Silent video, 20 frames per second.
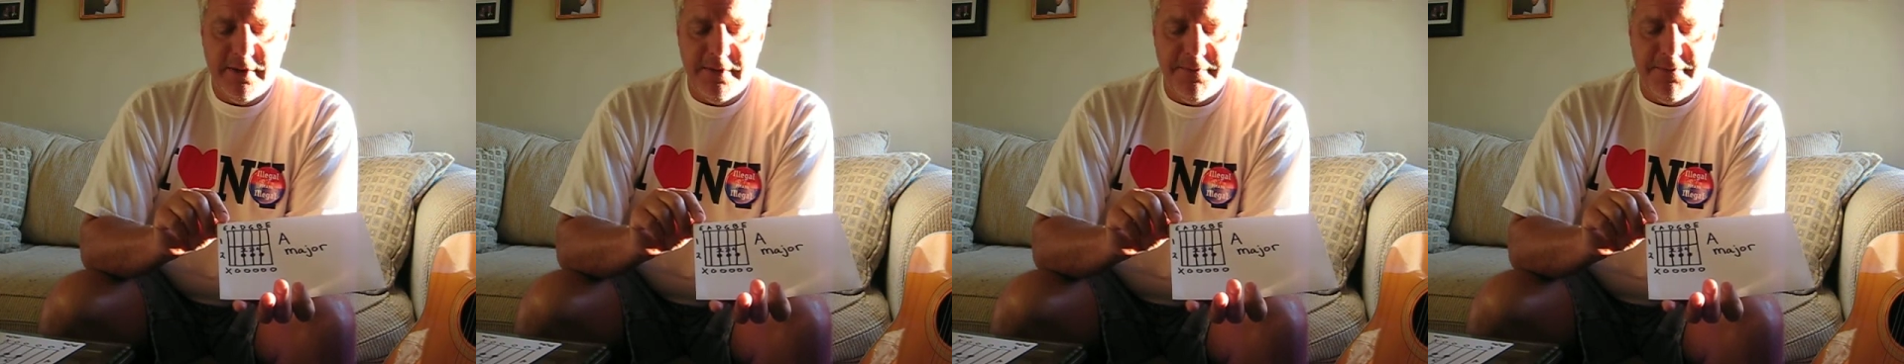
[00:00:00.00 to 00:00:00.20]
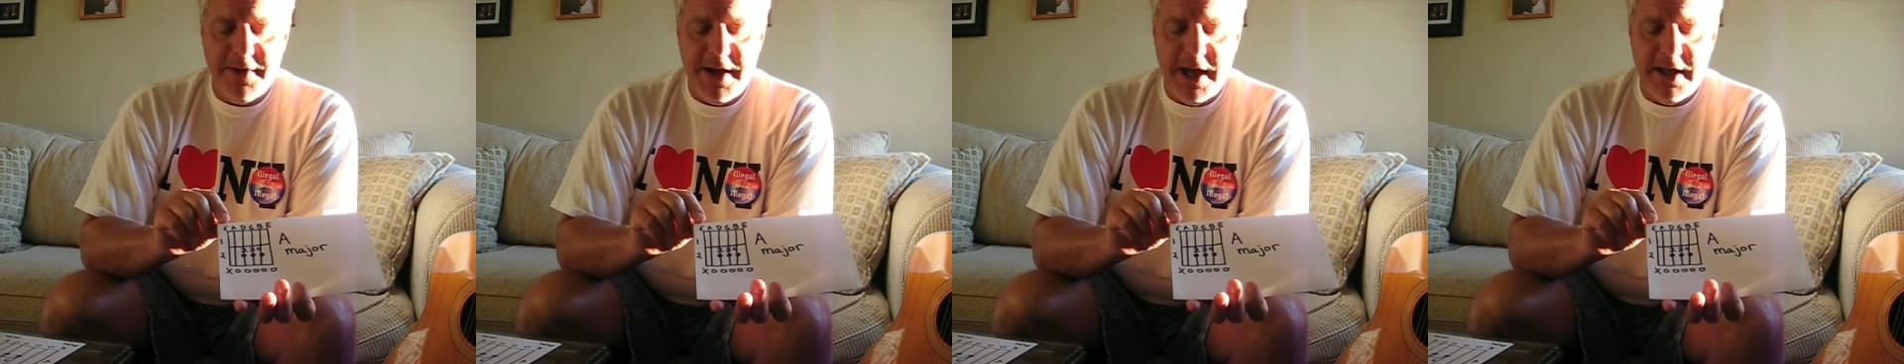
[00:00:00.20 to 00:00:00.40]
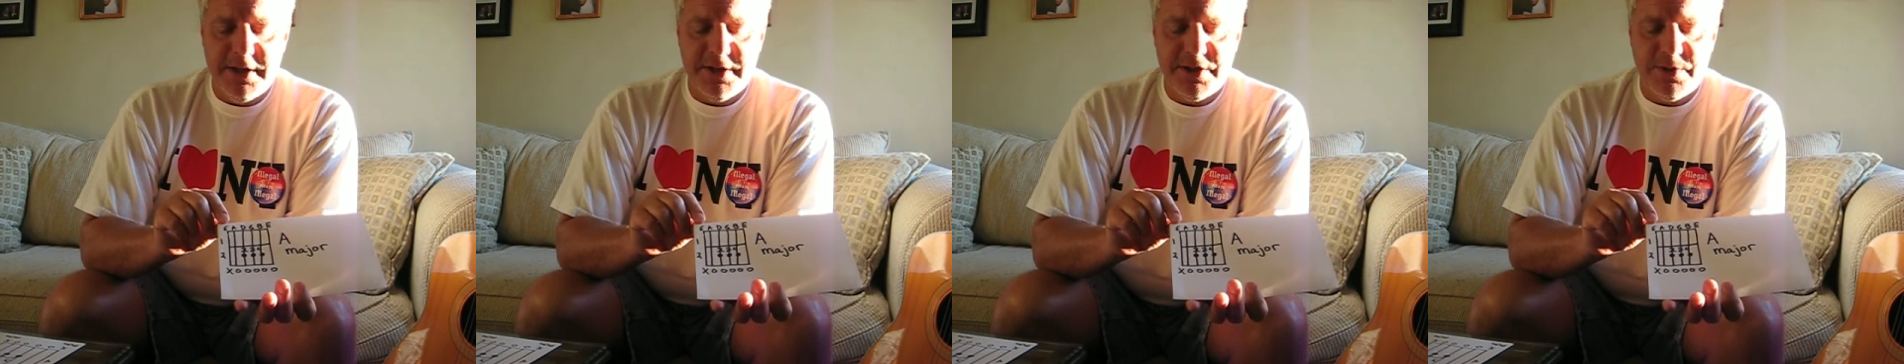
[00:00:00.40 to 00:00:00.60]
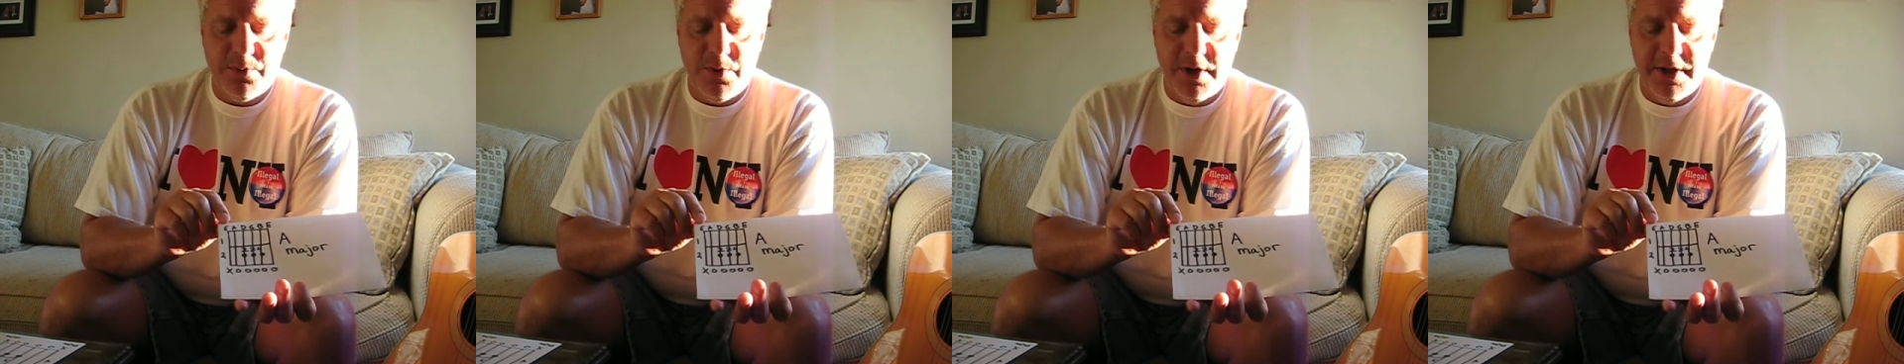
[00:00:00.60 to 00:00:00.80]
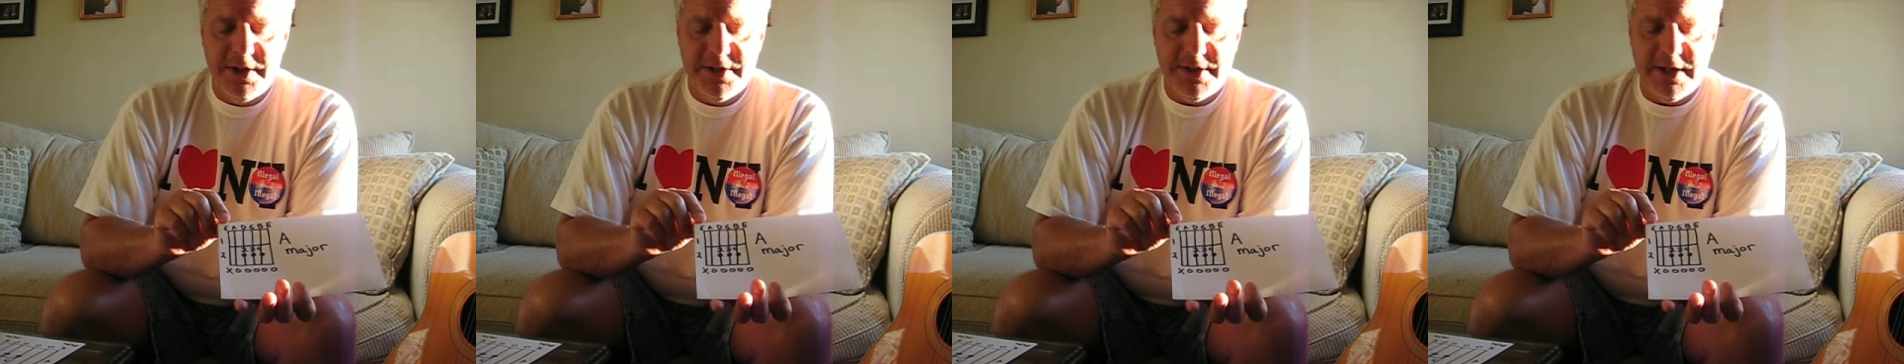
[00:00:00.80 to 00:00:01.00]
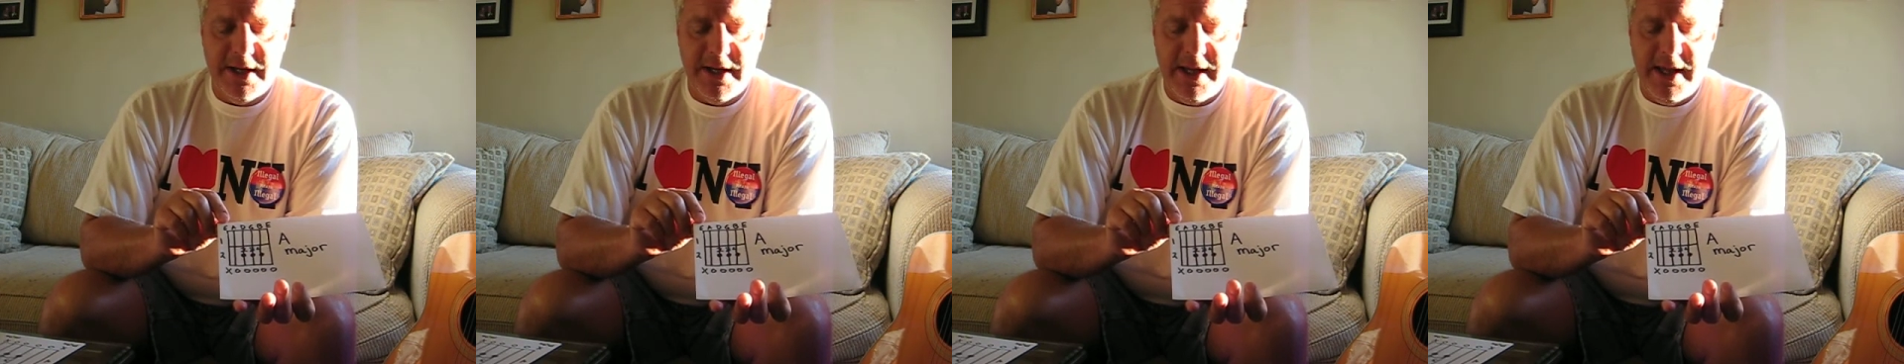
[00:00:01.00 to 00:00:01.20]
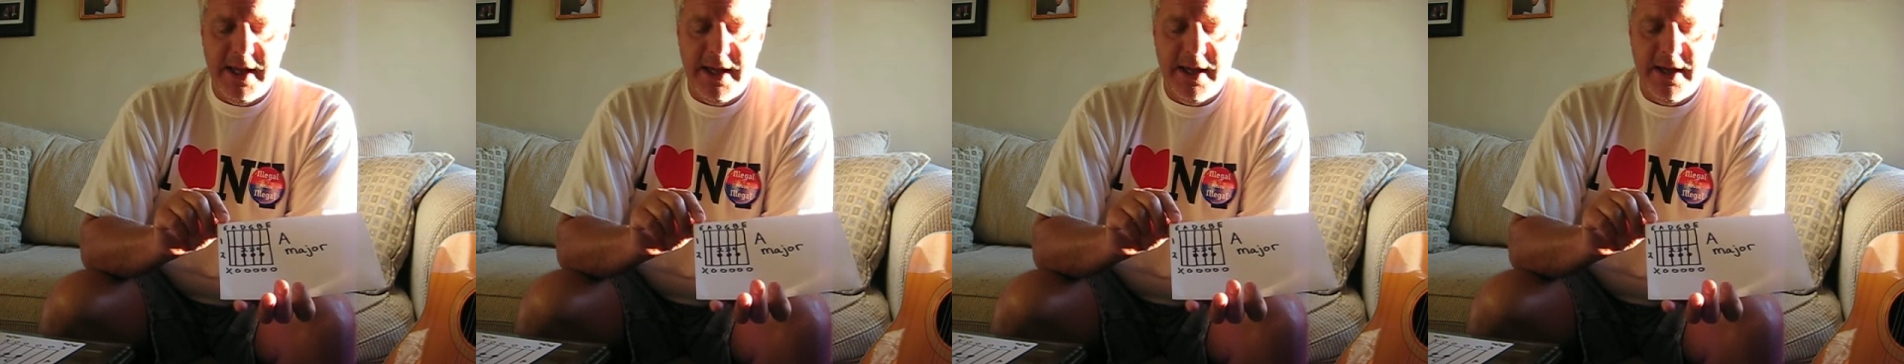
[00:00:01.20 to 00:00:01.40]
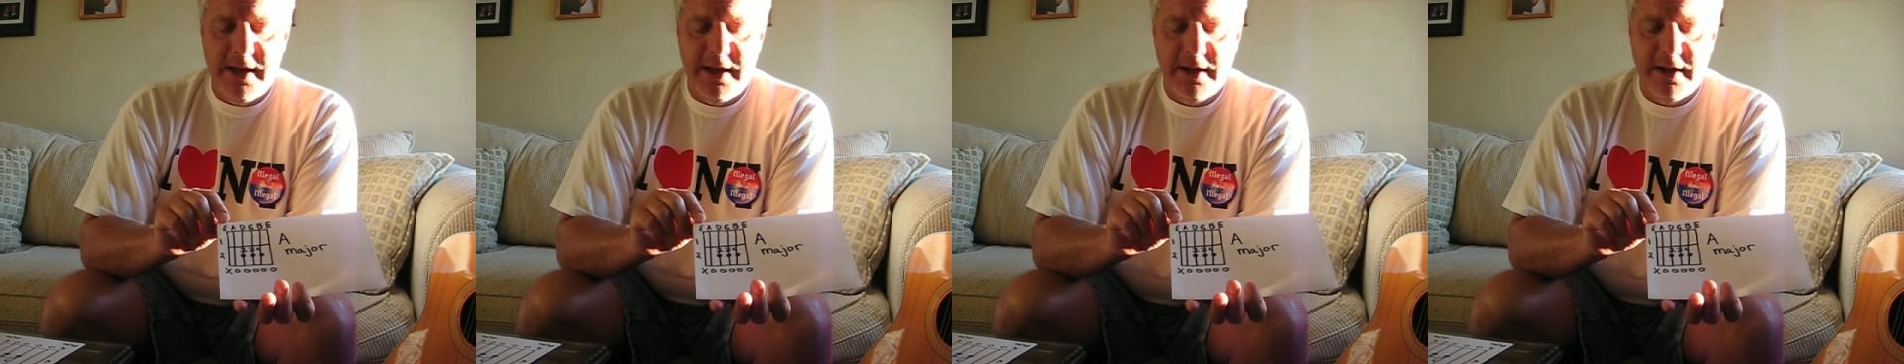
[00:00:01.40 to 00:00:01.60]
the fattest one, is an
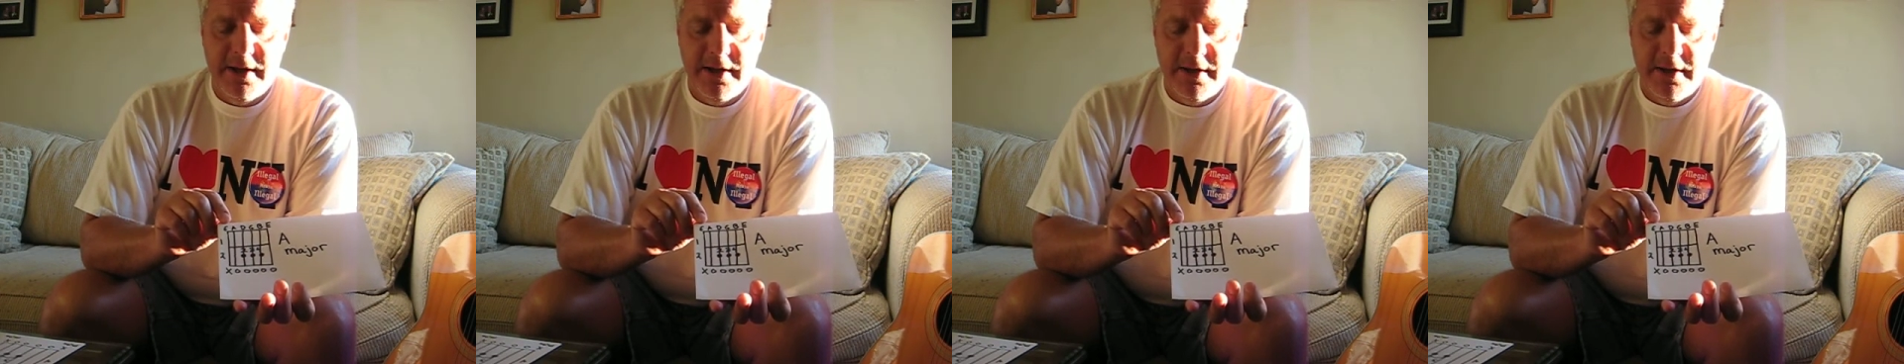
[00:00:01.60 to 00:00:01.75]
E.